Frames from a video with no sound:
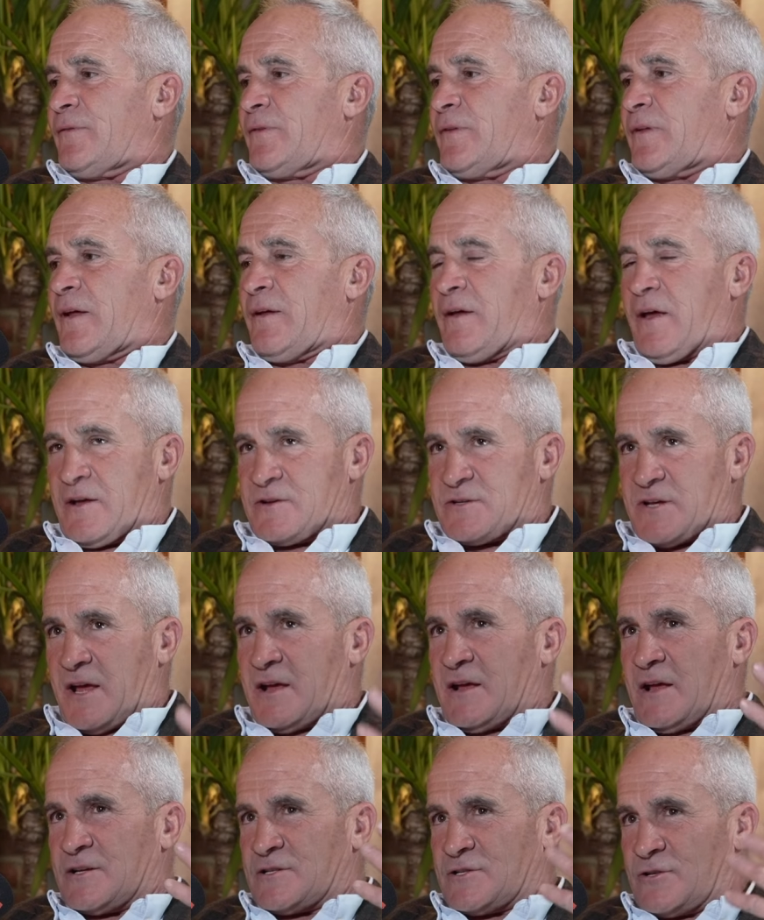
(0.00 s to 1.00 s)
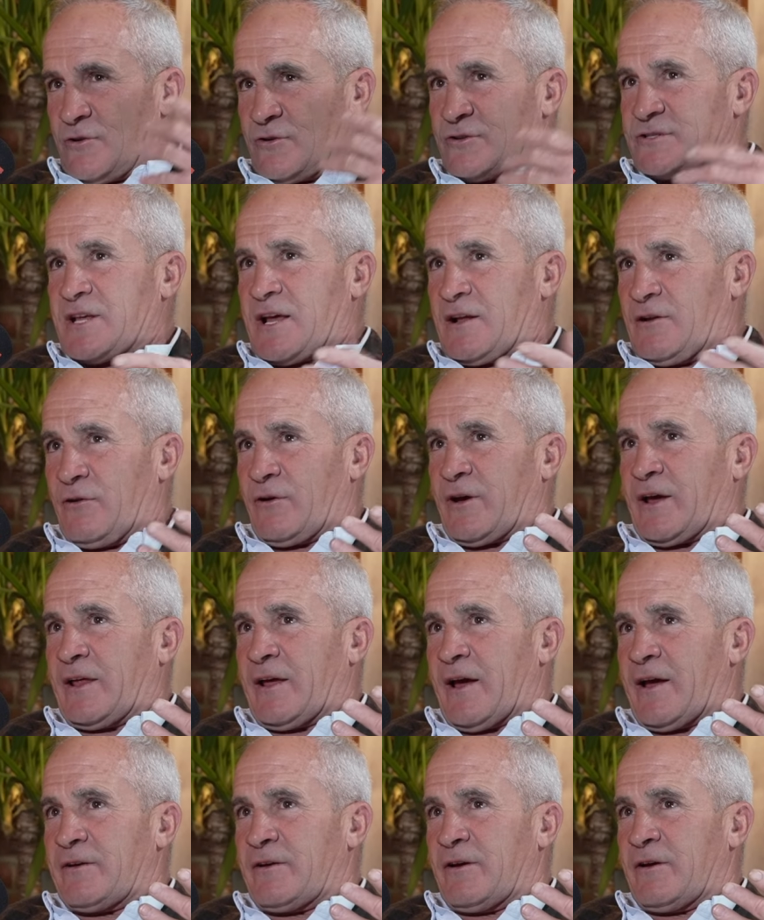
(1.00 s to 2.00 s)
As long as they're looking
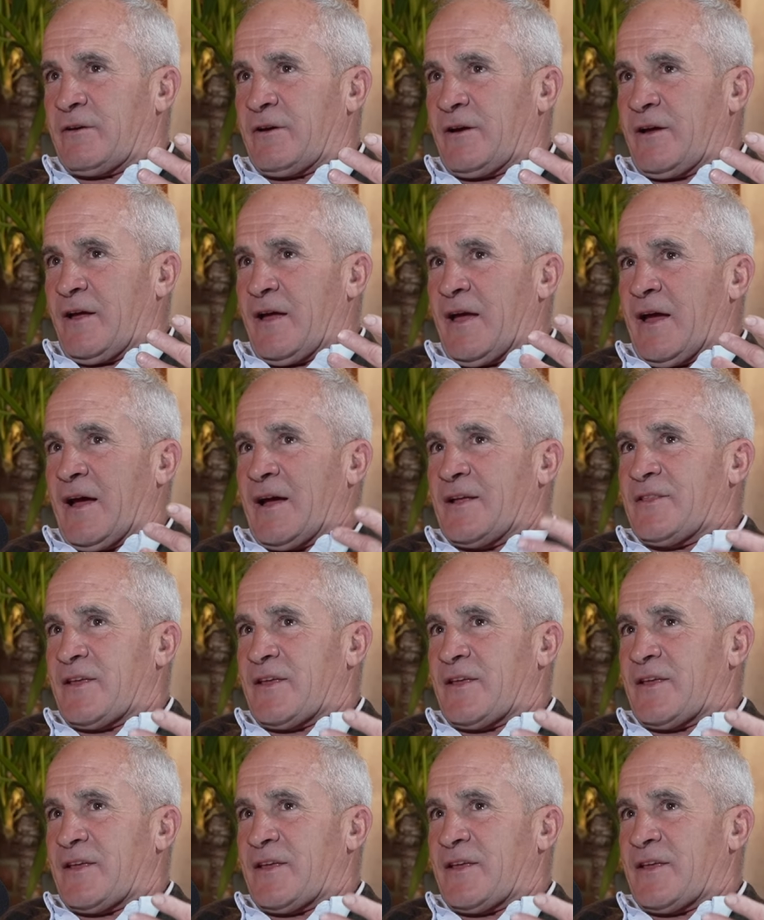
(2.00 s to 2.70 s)
at you and they